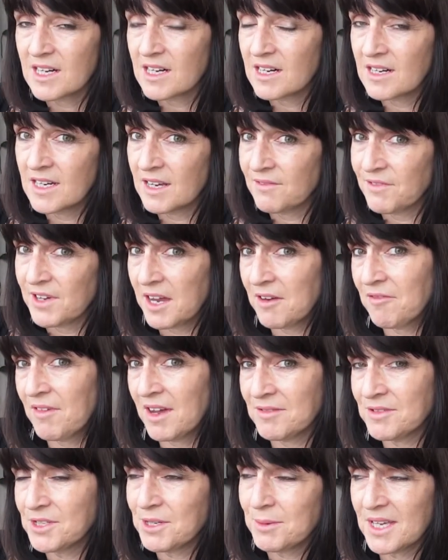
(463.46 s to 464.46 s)
I never get
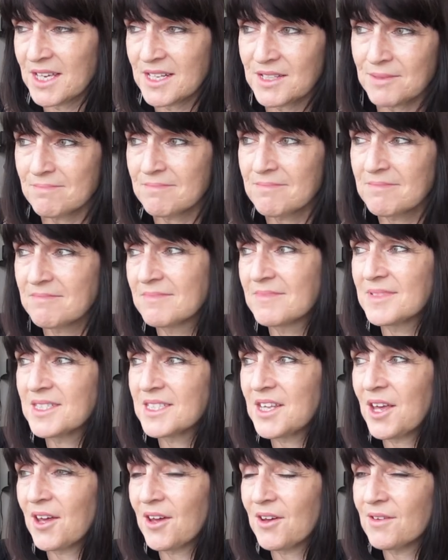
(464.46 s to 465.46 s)
around to it.
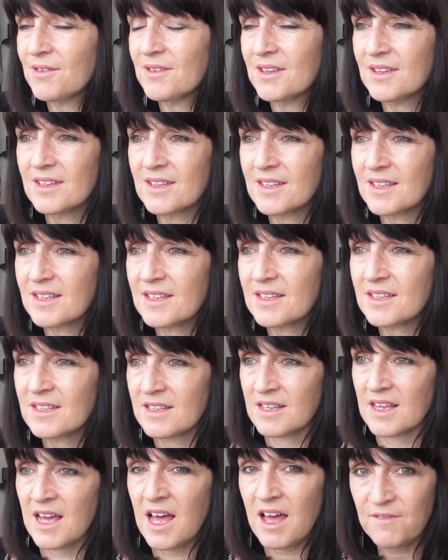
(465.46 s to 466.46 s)
So
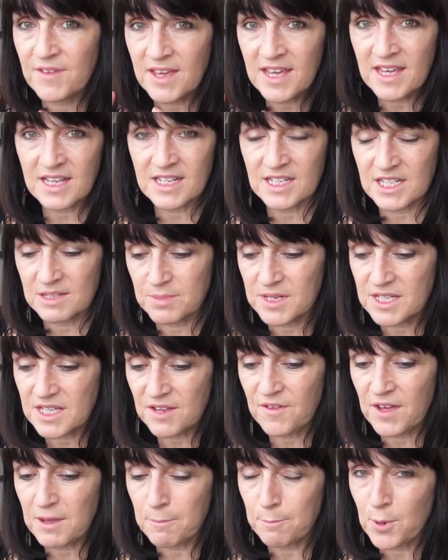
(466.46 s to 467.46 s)
having
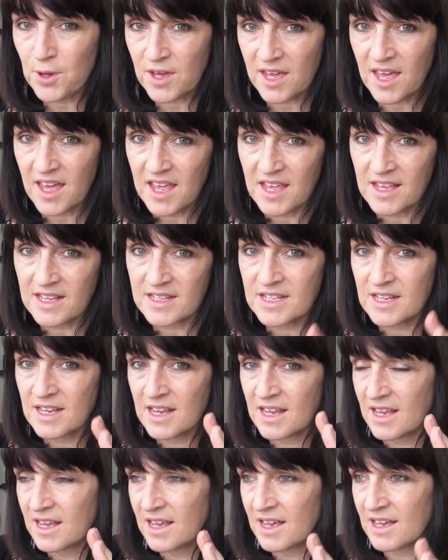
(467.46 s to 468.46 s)
specific bookings
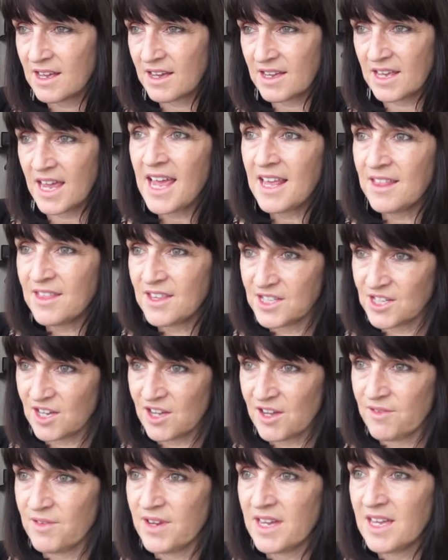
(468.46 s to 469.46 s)
in the
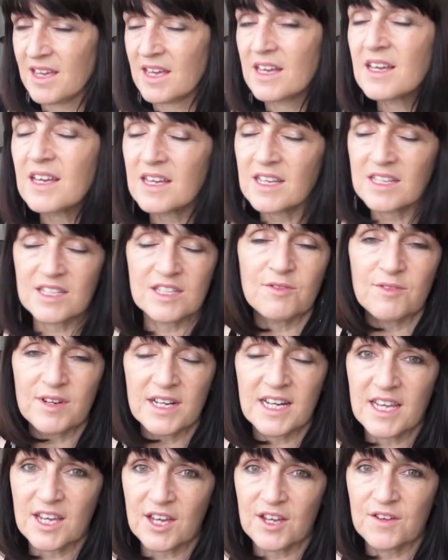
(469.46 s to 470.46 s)
diary is a
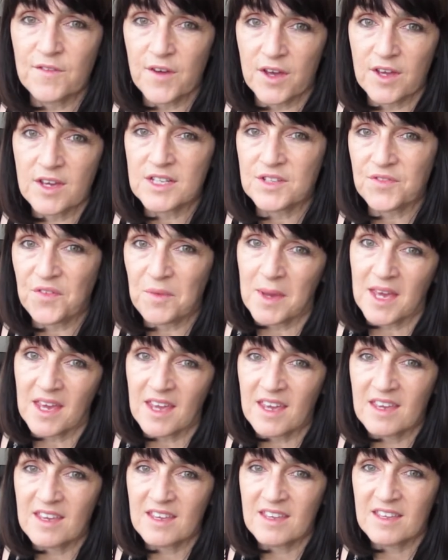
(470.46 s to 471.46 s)
really good focus for
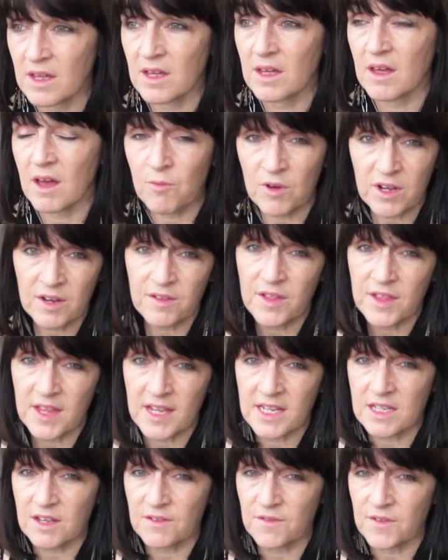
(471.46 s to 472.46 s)
me. And one of the
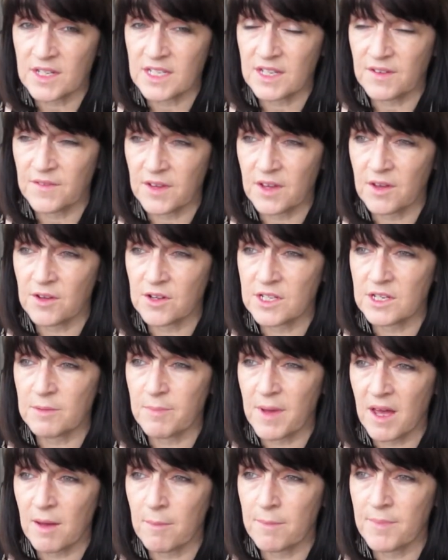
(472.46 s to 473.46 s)
things I find difficult
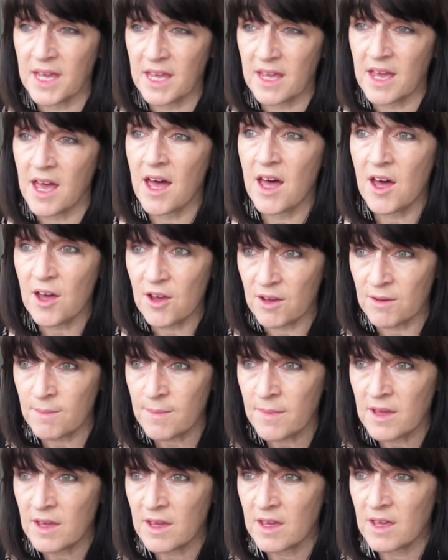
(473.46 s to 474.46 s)
about being at
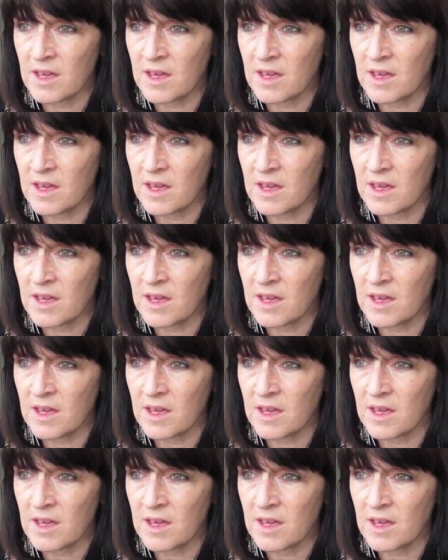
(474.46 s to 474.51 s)
home